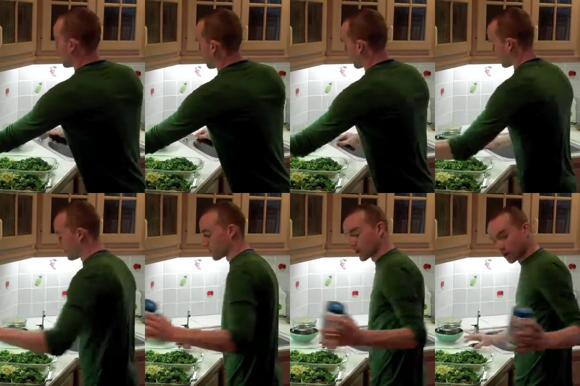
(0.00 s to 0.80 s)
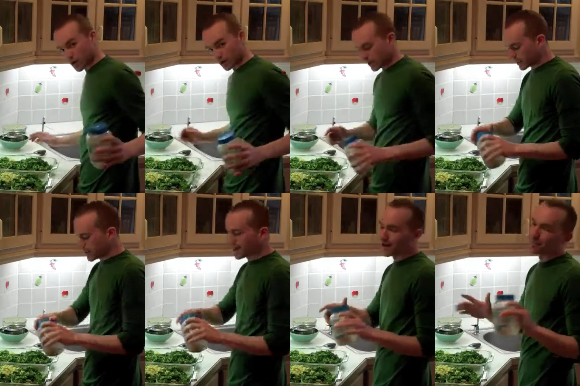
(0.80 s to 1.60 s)
Throw the garlic
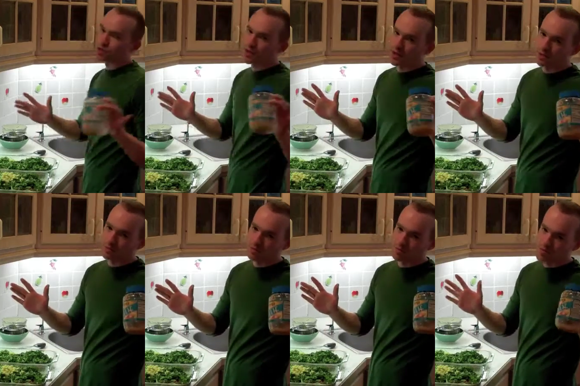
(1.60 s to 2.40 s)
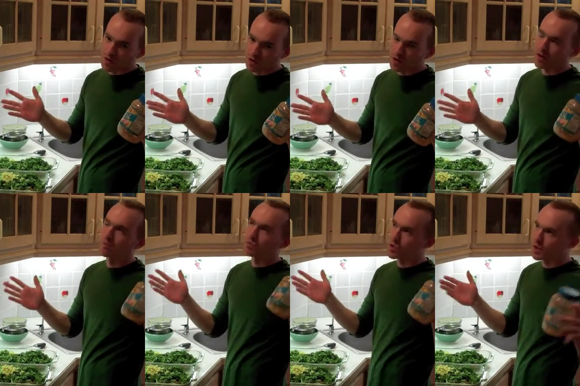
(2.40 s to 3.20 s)
in. I'm cheating. I'm sorry.
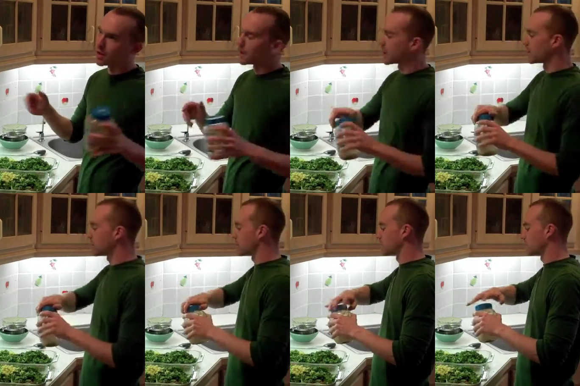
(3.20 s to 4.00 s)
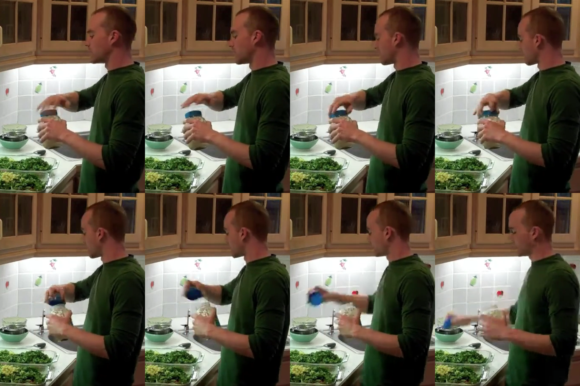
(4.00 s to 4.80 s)
I'm cheating. I should have done the
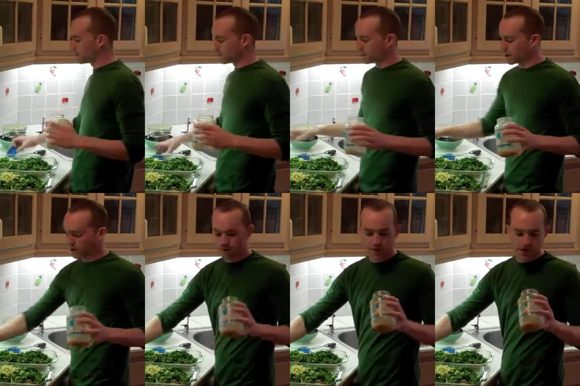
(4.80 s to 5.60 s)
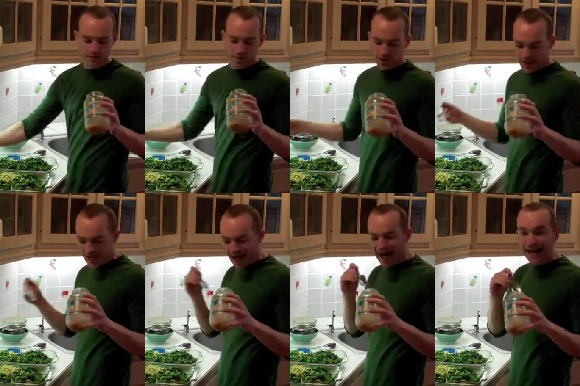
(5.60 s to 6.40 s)
garlic the regular way, but
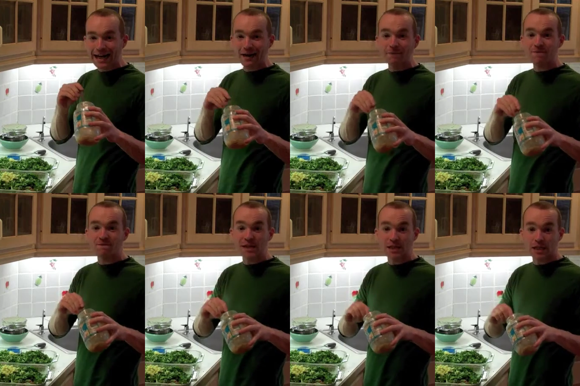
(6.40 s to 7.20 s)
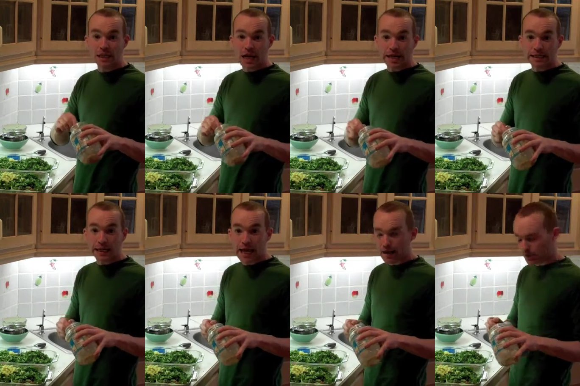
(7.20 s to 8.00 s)
I didn't feel like
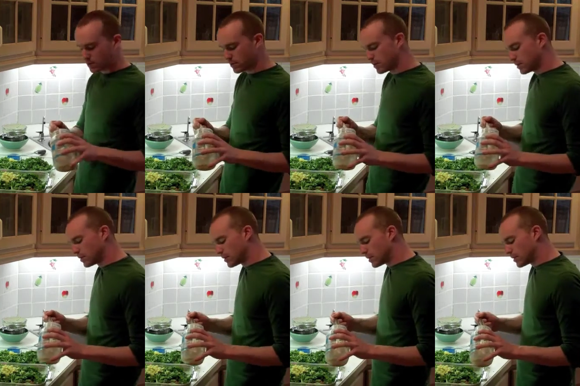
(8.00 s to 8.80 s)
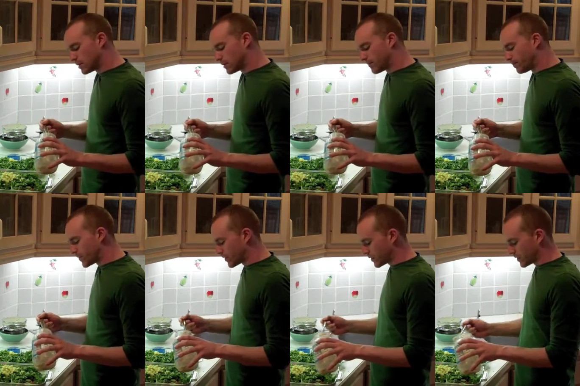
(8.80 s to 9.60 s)
it.
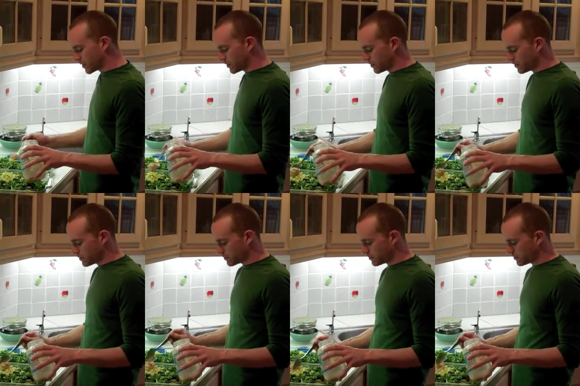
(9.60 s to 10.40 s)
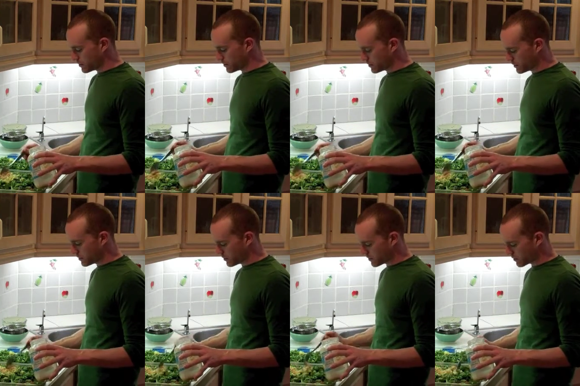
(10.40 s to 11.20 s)
So,
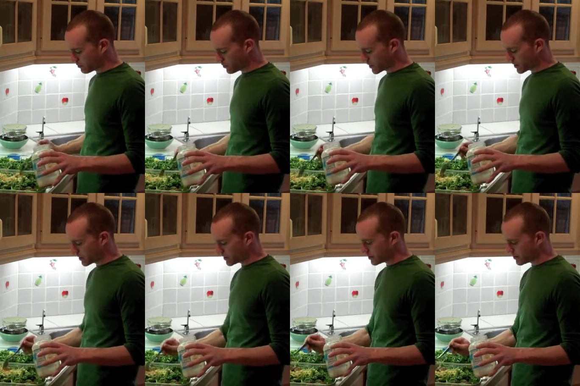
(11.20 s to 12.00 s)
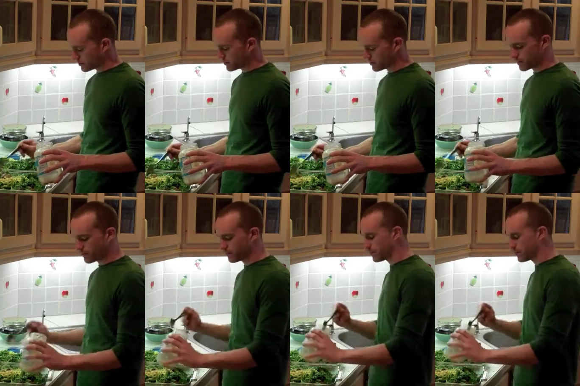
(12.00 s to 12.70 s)
spread